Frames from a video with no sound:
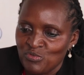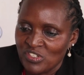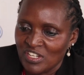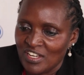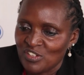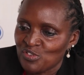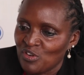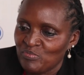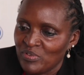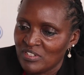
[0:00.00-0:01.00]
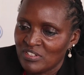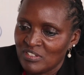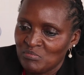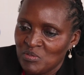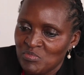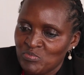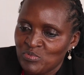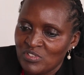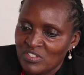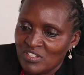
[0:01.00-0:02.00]
If you take a drop and maybe
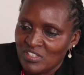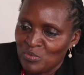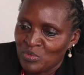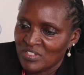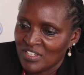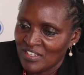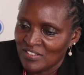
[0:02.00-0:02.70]
put it in the water,